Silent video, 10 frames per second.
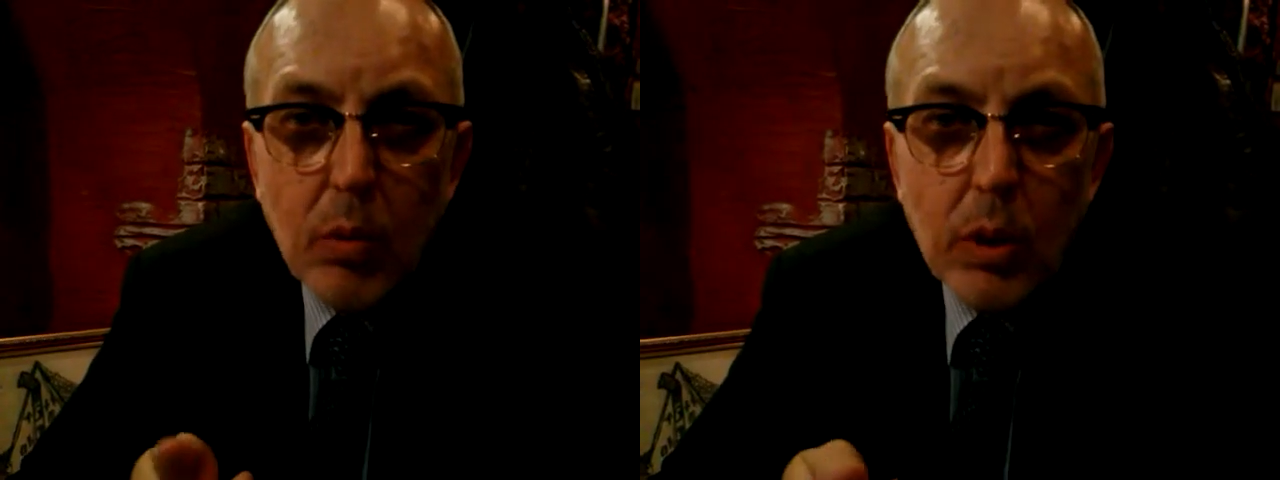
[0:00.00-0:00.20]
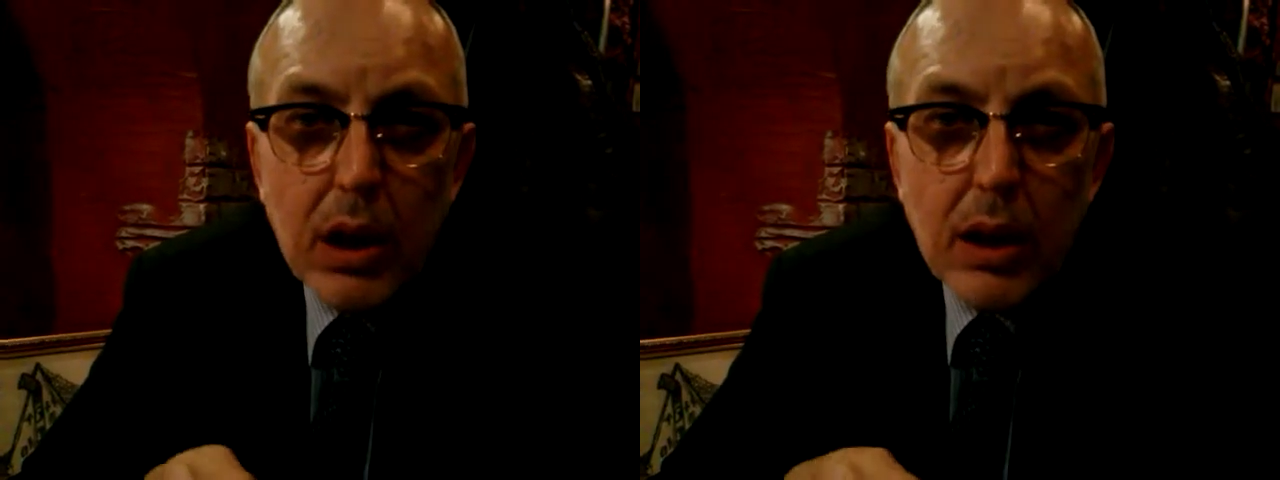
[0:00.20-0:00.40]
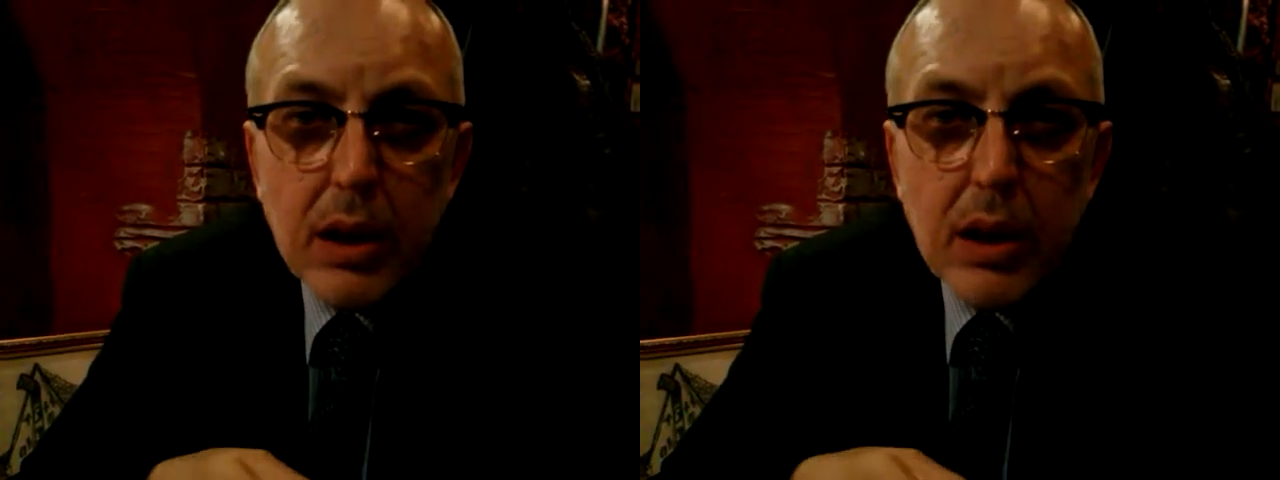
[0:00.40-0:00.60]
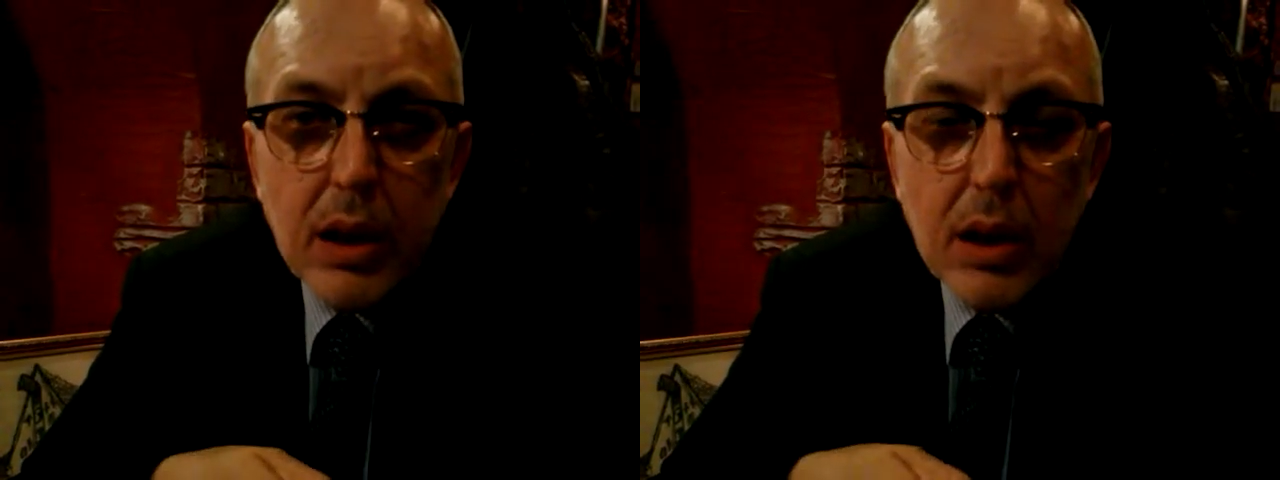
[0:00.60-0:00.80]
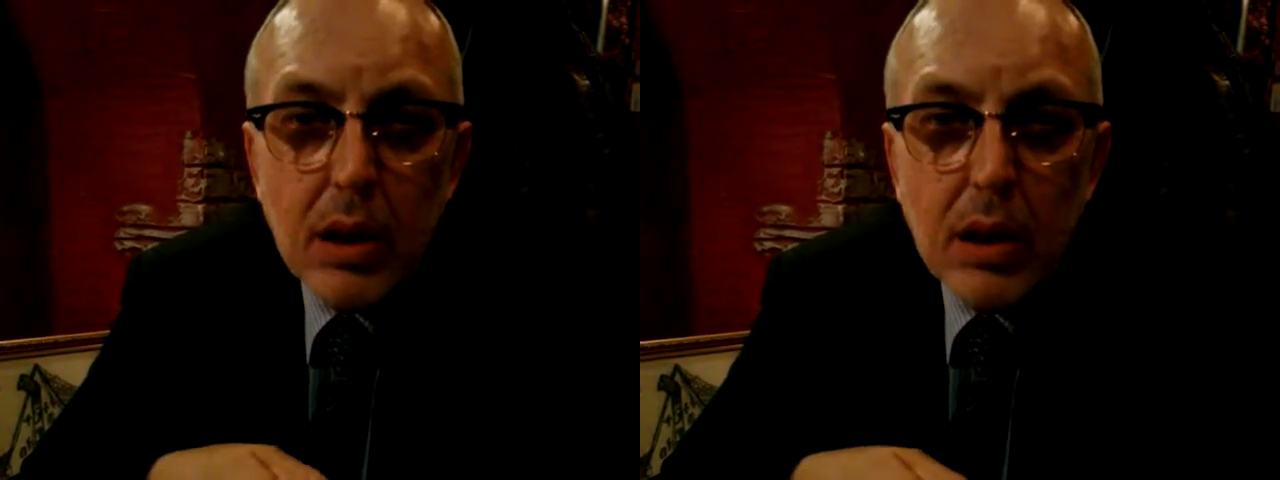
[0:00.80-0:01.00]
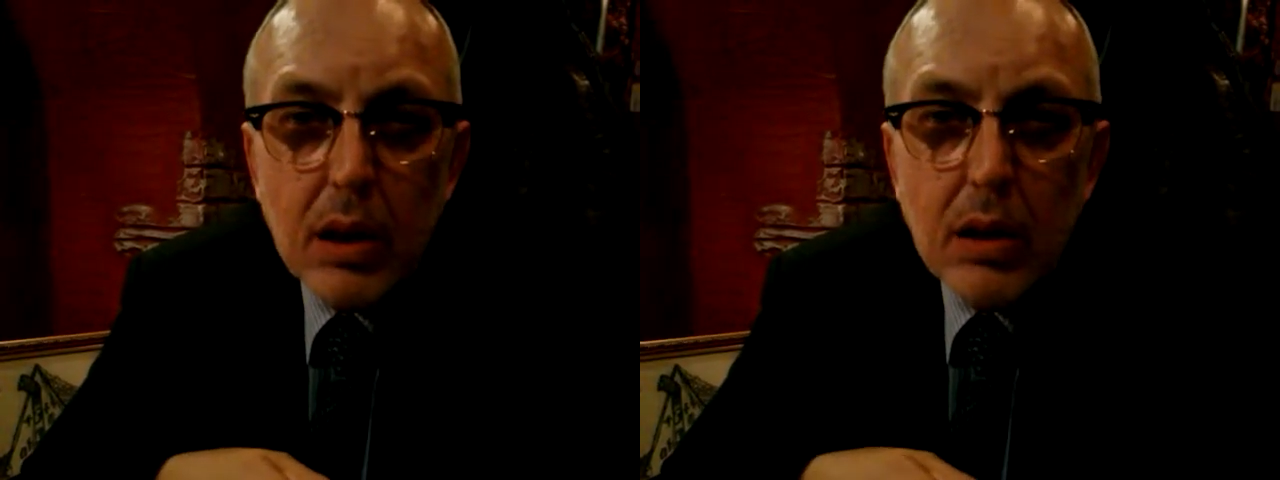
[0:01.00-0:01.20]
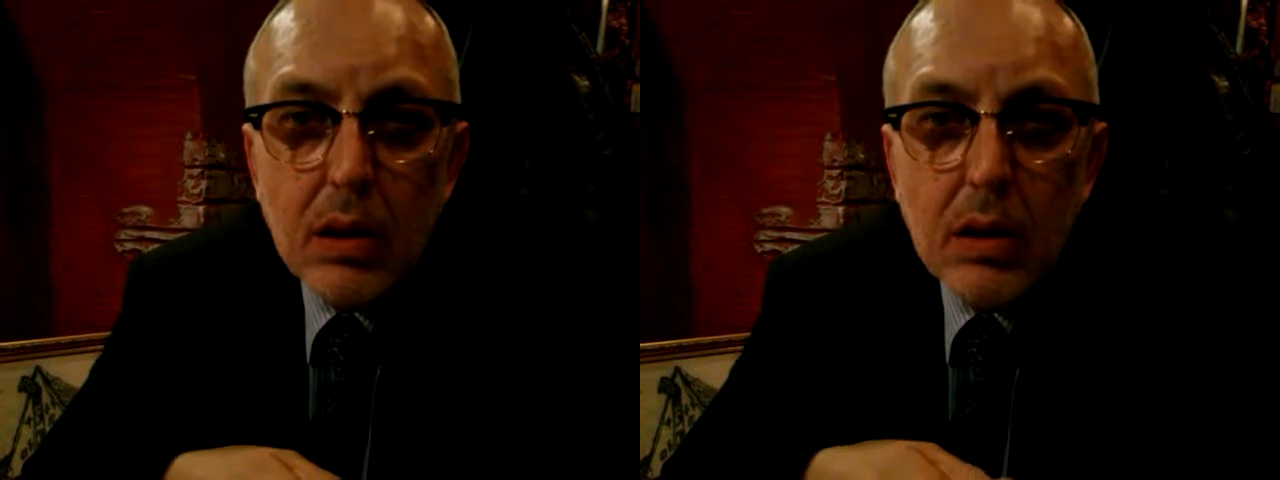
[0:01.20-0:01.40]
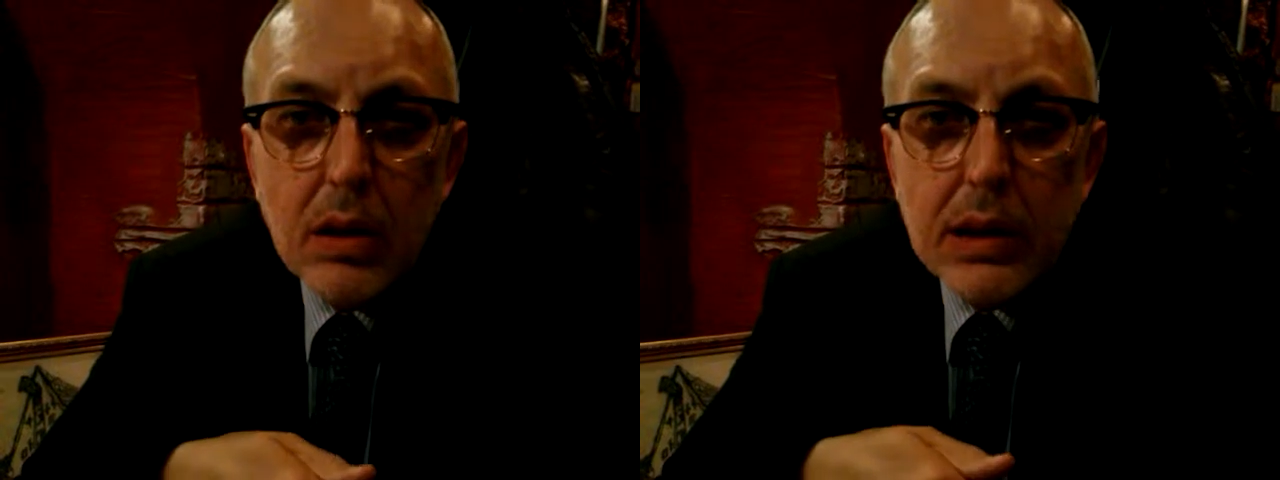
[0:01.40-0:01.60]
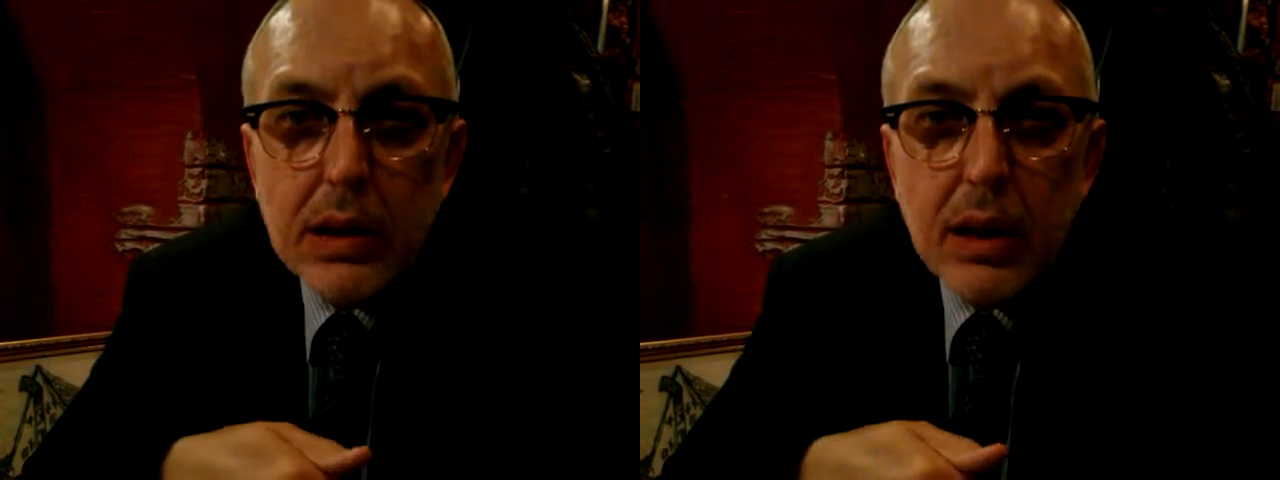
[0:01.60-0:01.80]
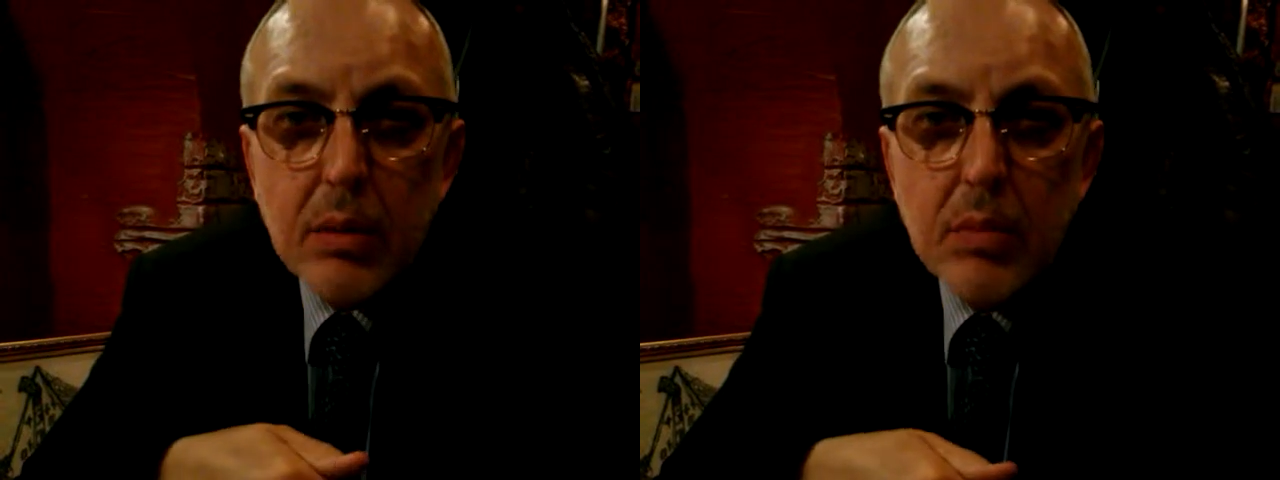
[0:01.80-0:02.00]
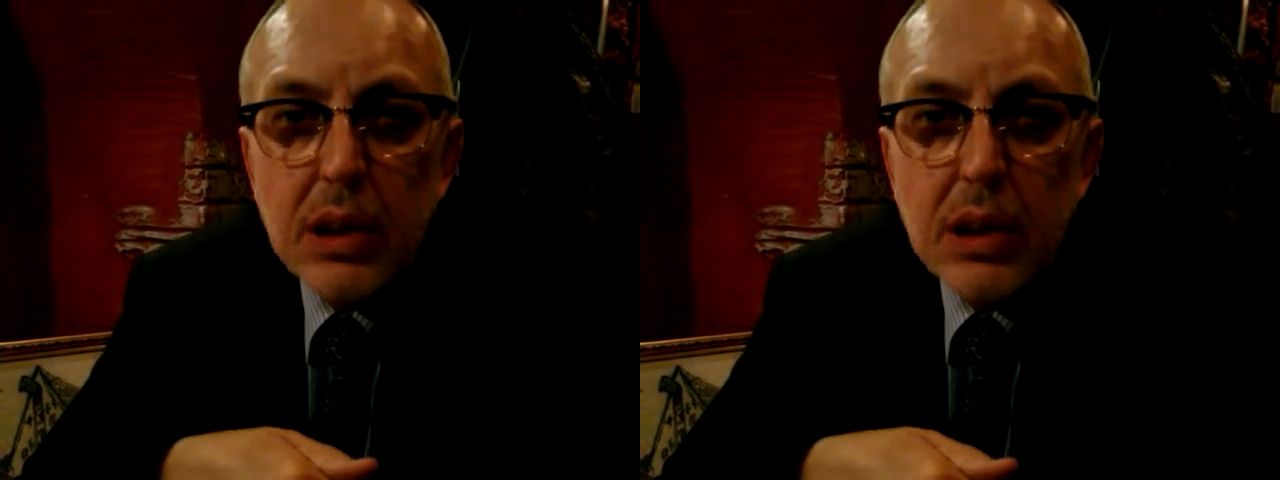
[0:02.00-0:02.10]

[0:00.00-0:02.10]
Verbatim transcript: with uh, some